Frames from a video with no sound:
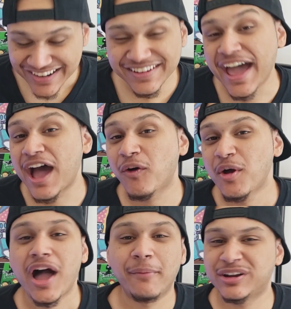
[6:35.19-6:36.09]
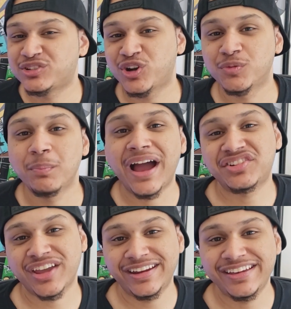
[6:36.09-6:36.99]
Now, I'm gonna turn my
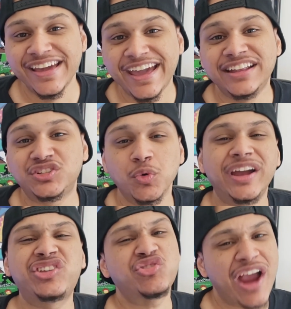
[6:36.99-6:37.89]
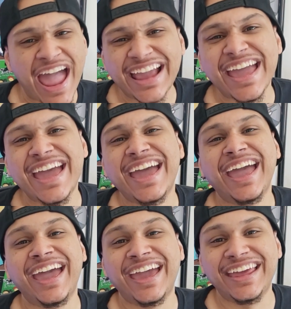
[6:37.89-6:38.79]
Shady into a
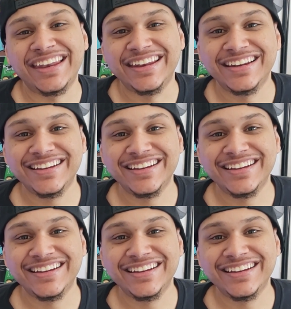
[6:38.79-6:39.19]
dragon.